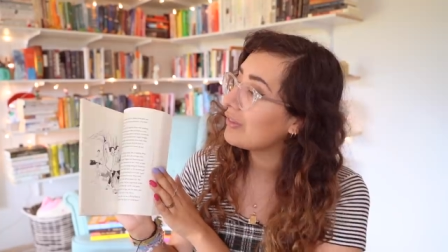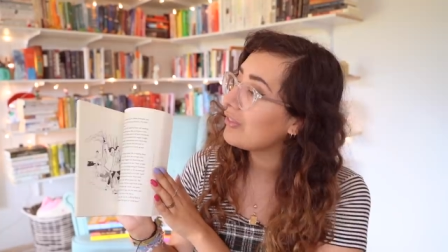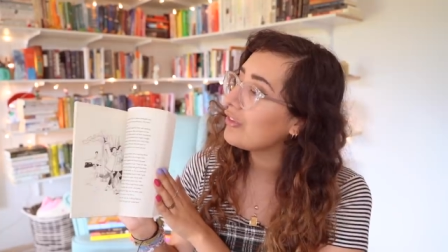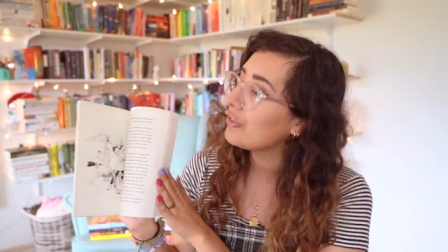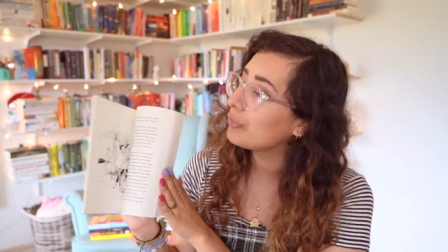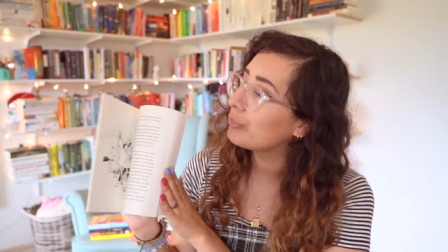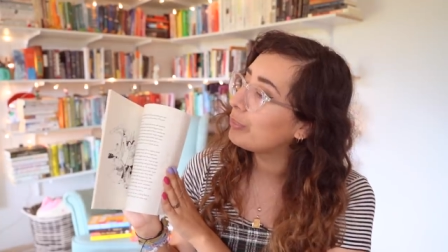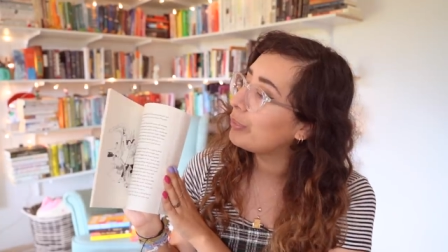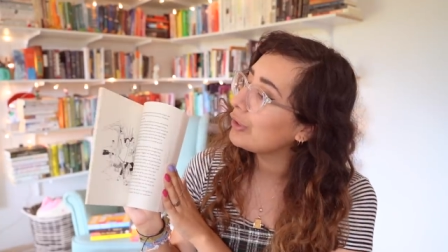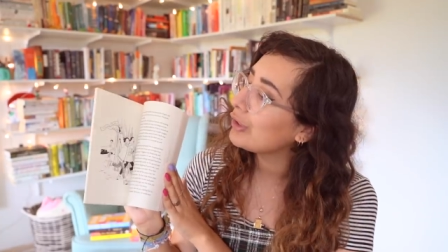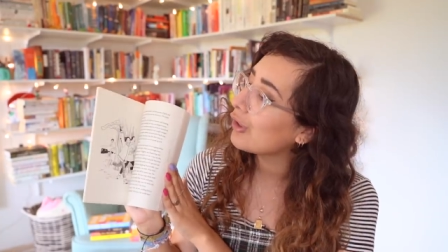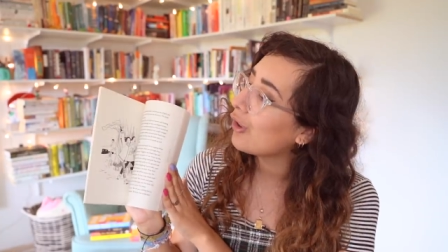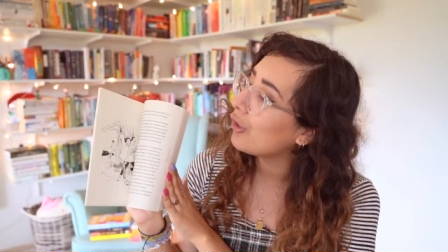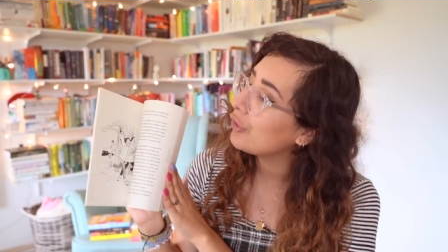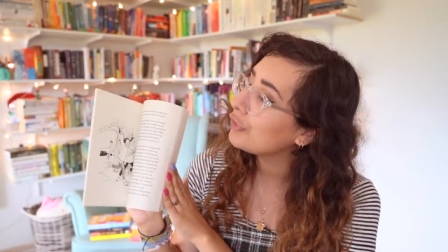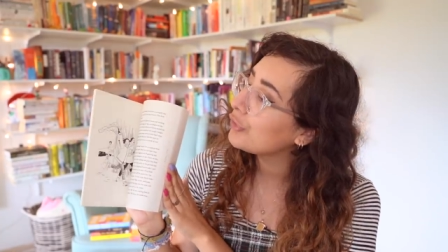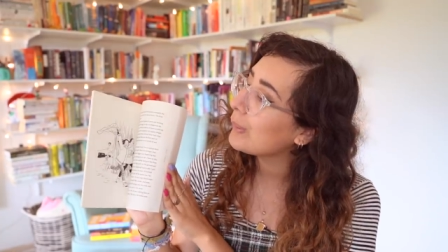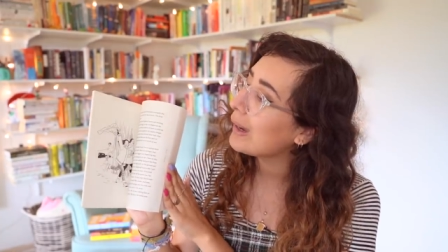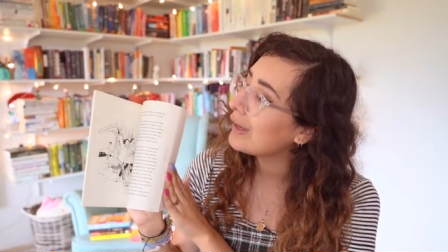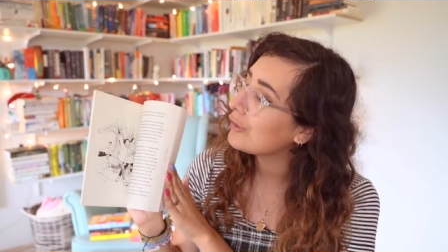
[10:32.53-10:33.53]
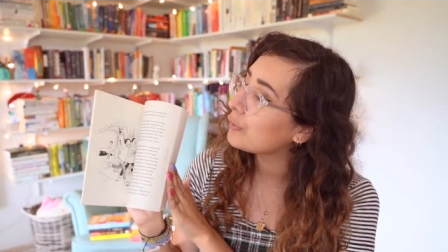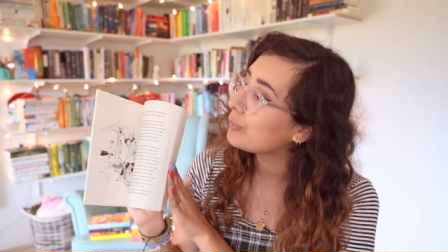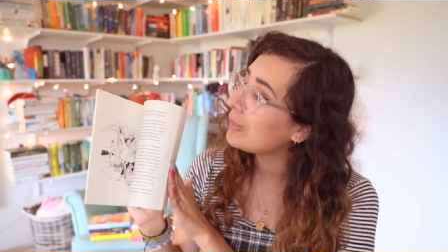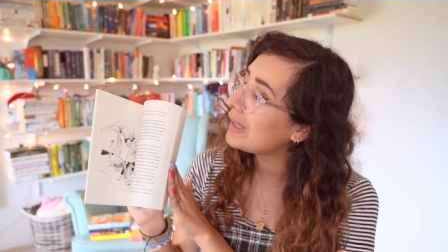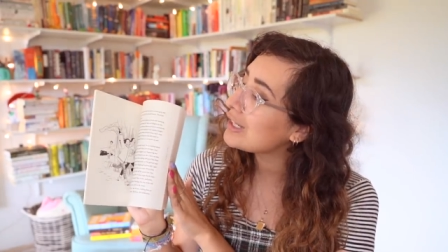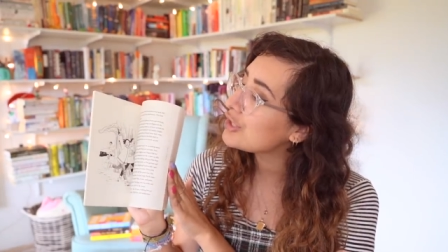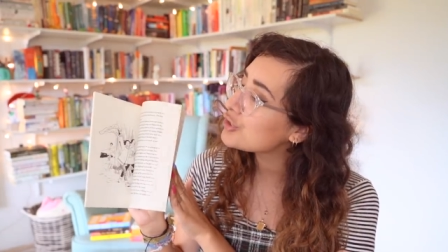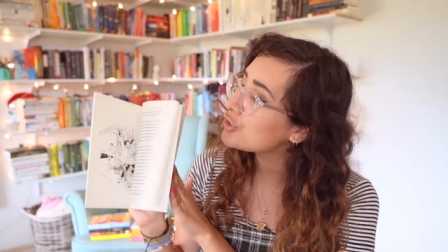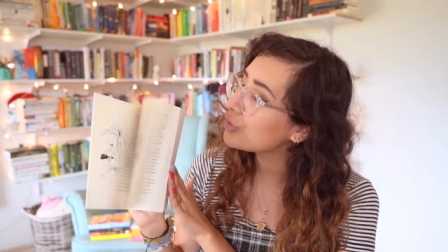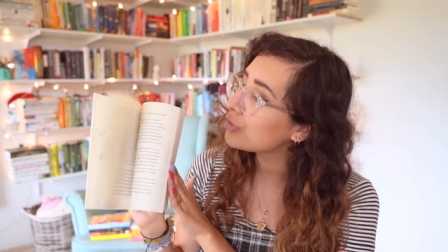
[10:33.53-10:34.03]
This book also has
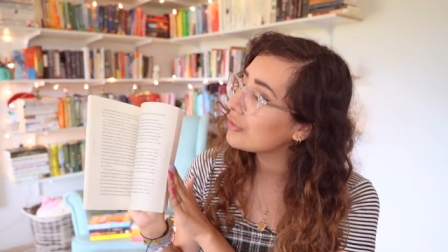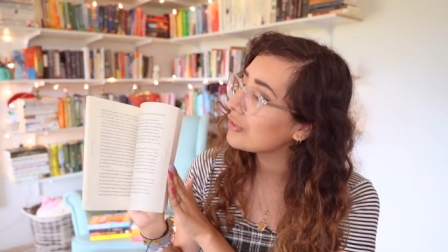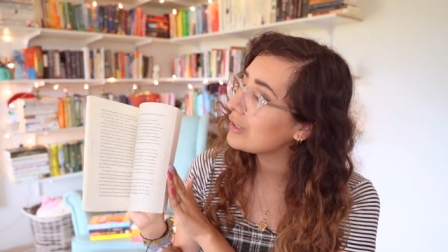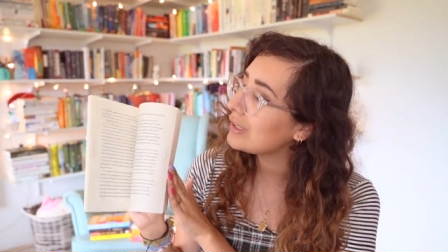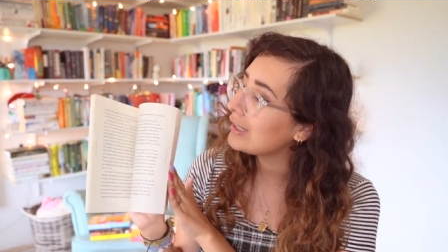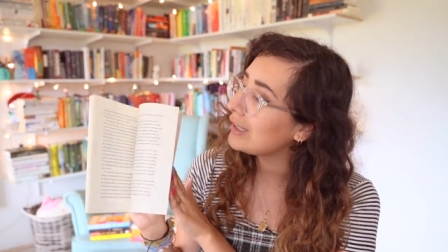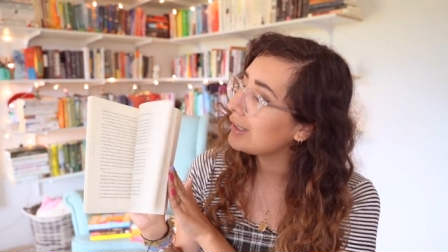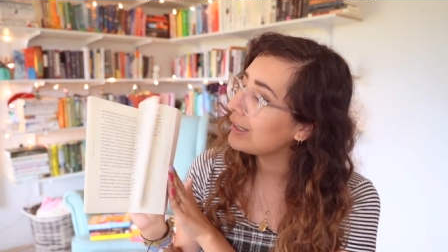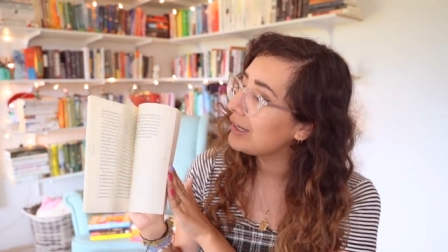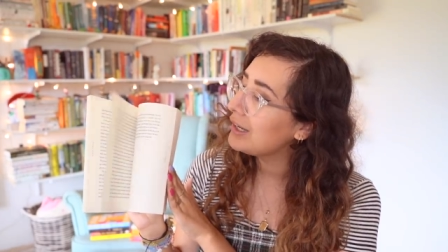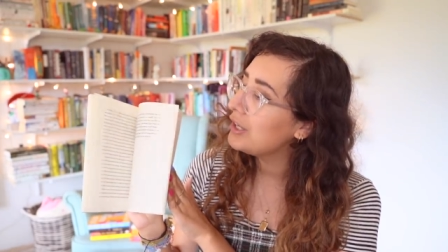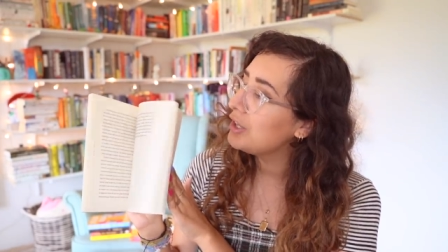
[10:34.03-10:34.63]
pictures in it.